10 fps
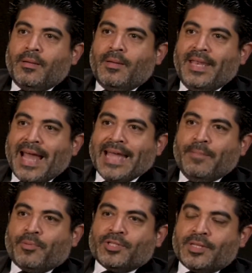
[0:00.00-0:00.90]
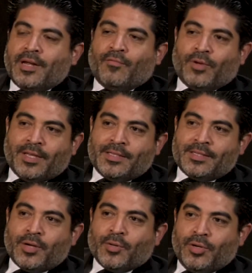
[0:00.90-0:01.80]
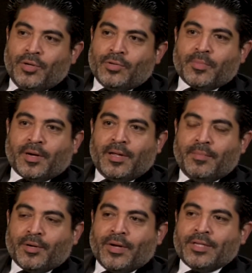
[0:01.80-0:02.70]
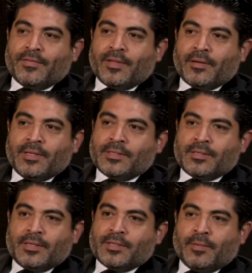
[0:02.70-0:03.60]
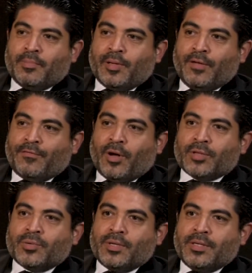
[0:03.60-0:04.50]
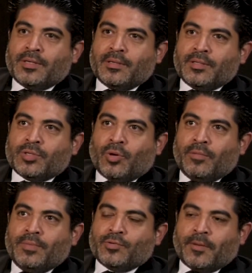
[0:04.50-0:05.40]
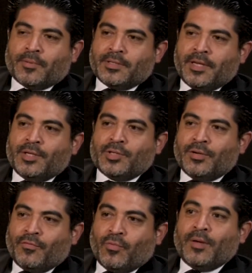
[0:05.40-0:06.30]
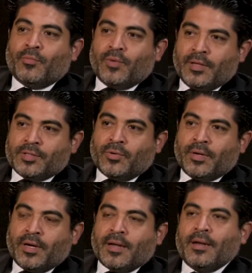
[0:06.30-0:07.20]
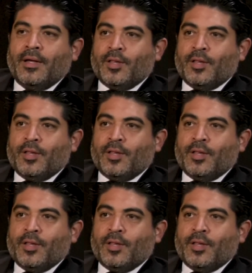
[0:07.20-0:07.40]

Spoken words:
90% of what they say on the news about immigration and everything is completely false, or is total misrepresentation of what really is going on.